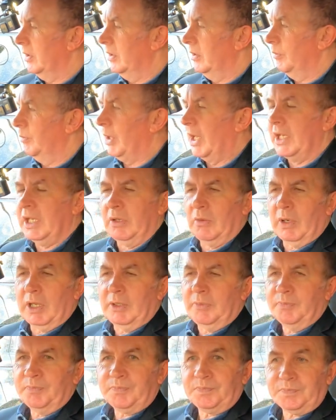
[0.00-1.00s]
But anyway,
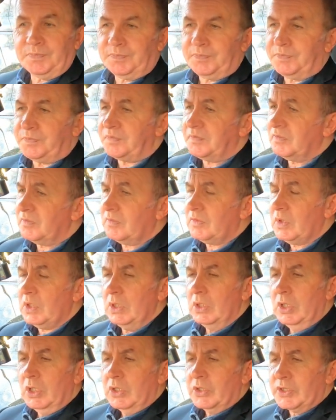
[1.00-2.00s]

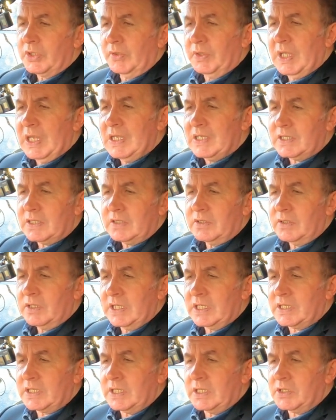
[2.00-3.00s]
so this
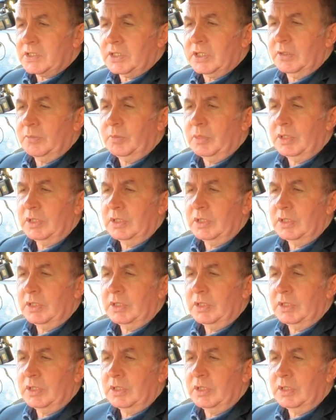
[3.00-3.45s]
system,